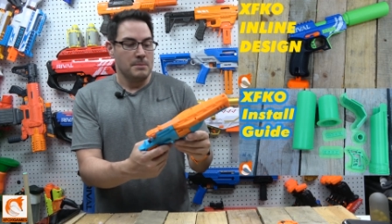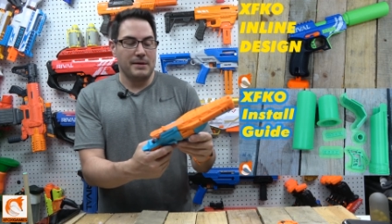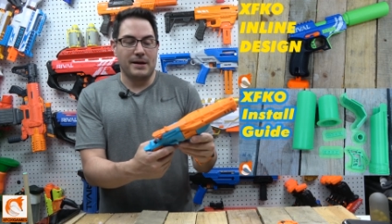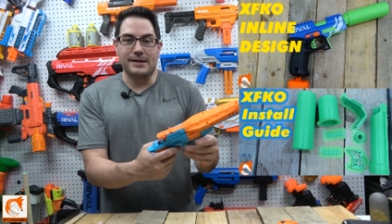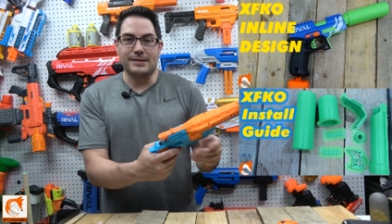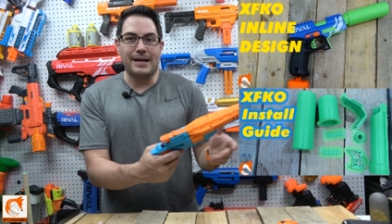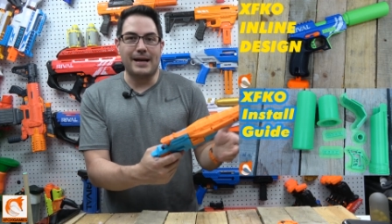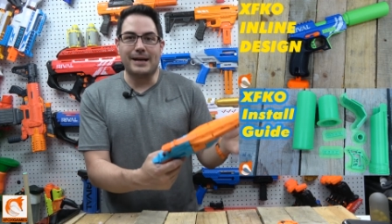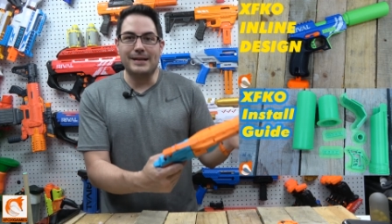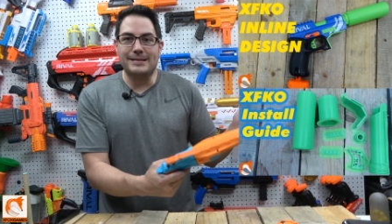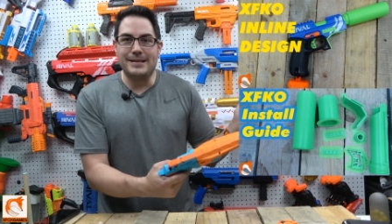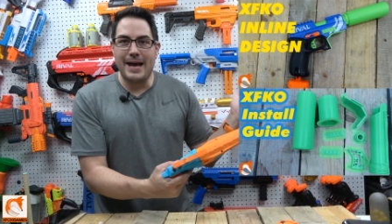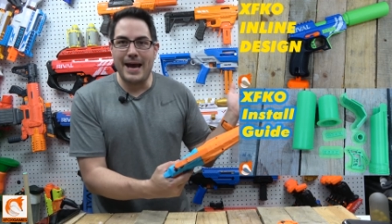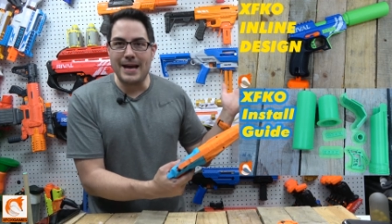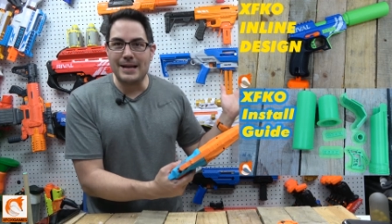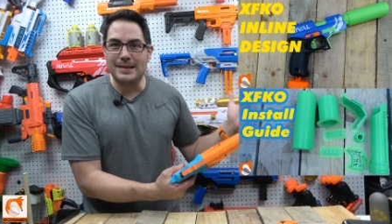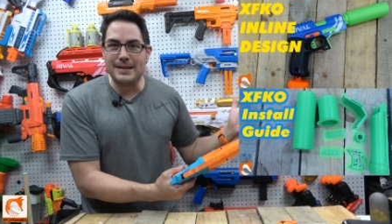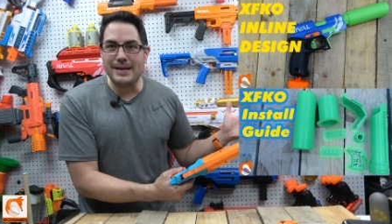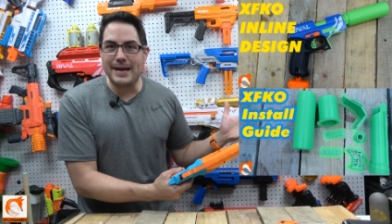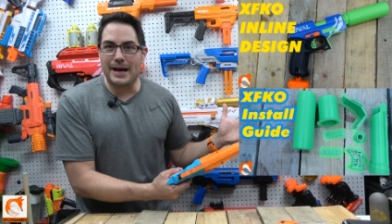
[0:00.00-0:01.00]
because I could
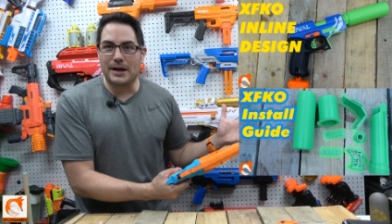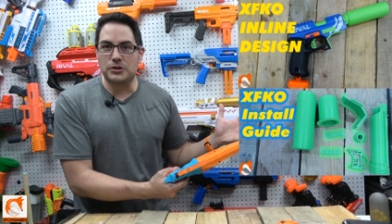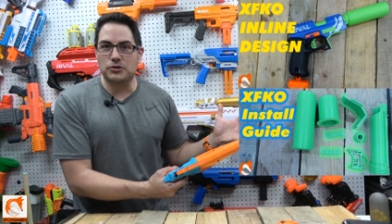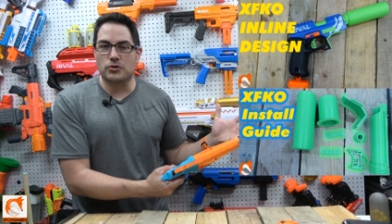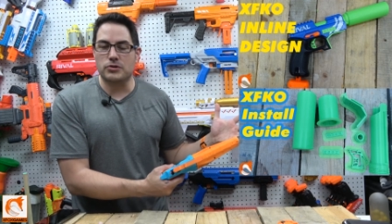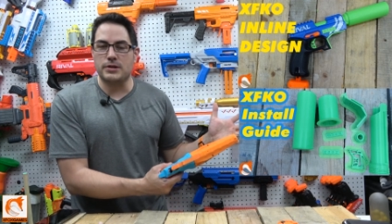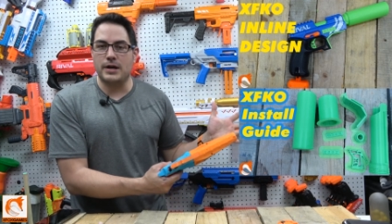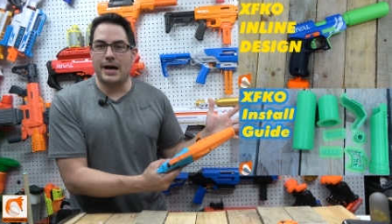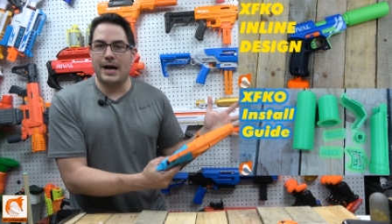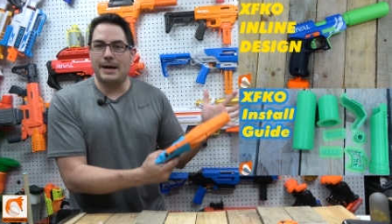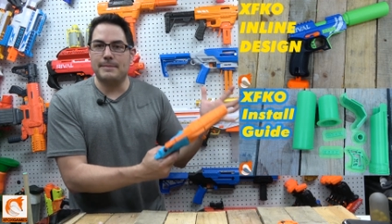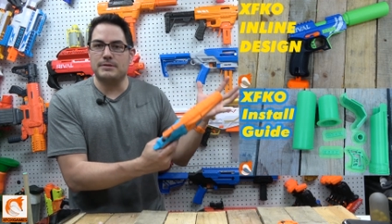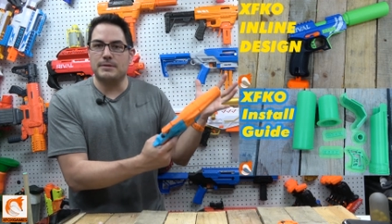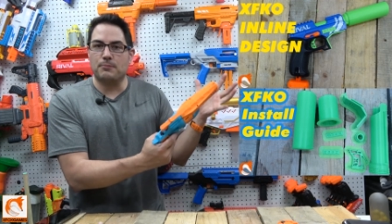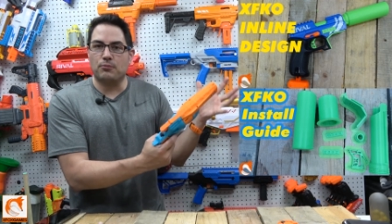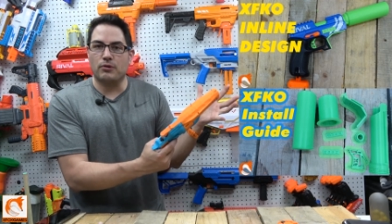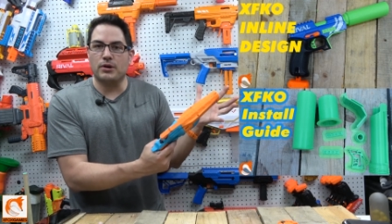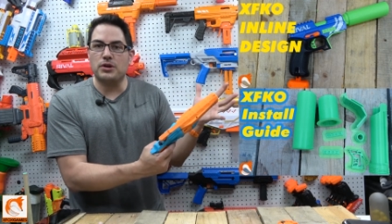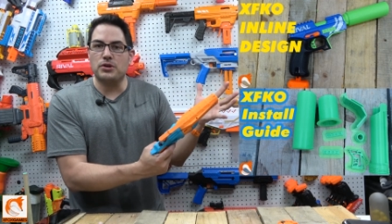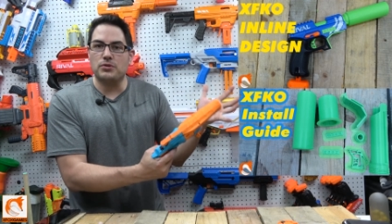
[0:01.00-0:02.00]
take the extra time
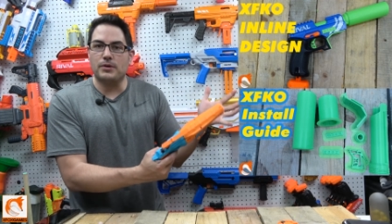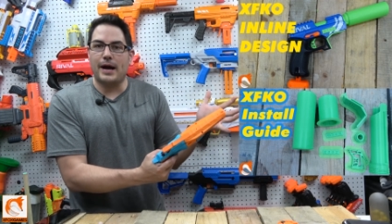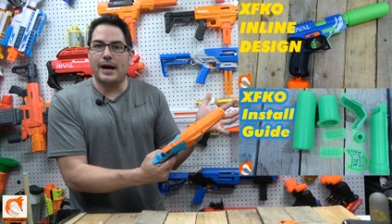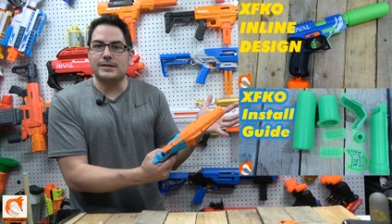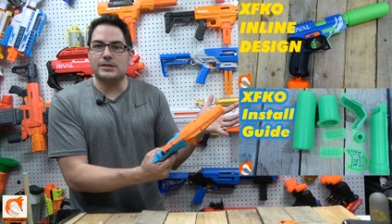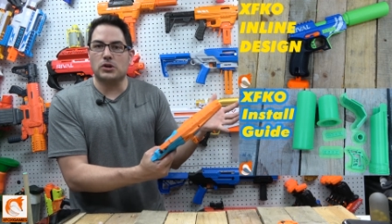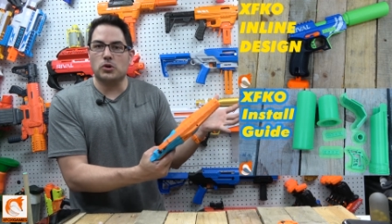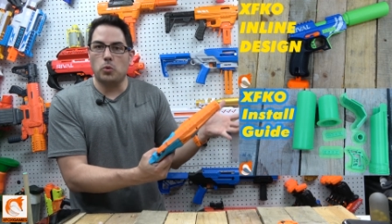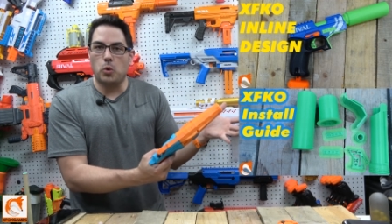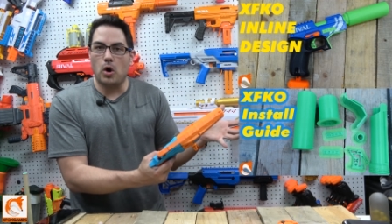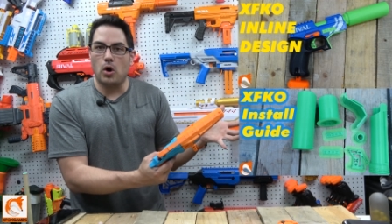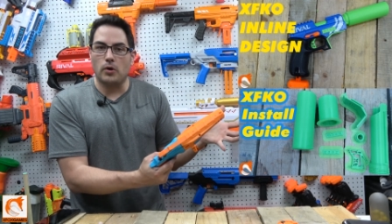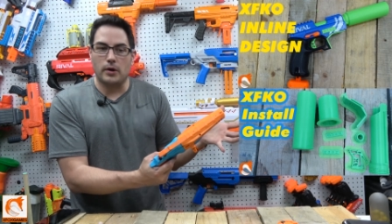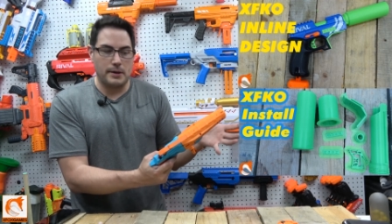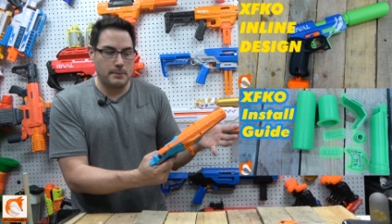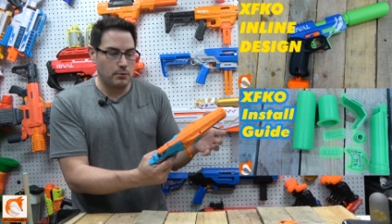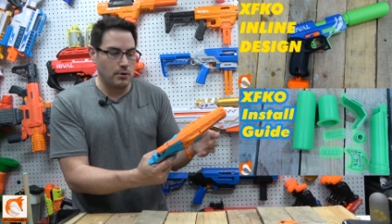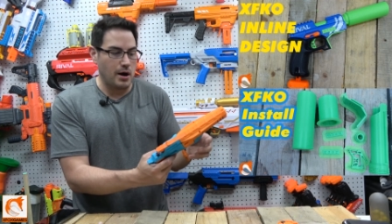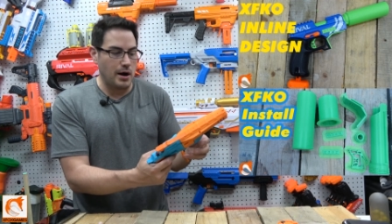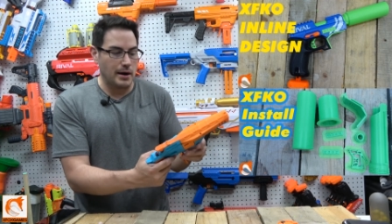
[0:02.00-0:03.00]
to print you guys a
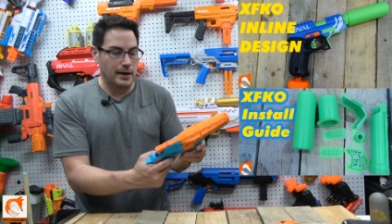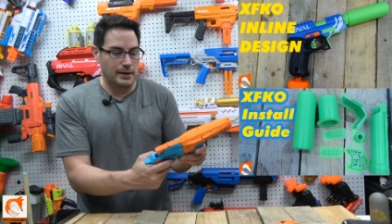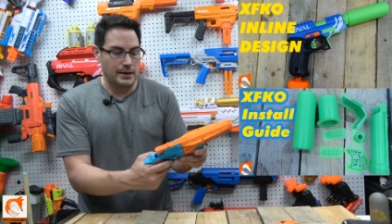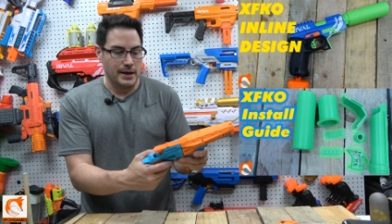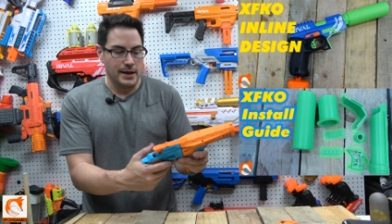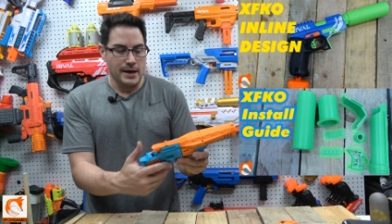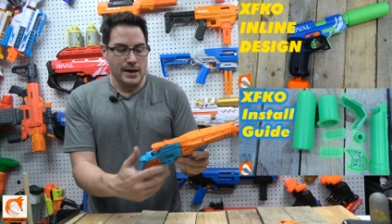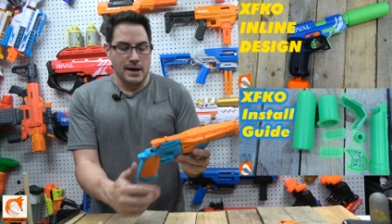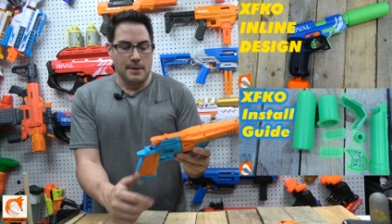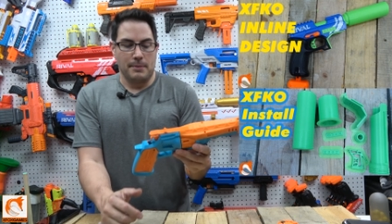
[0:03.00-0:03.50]
quality product.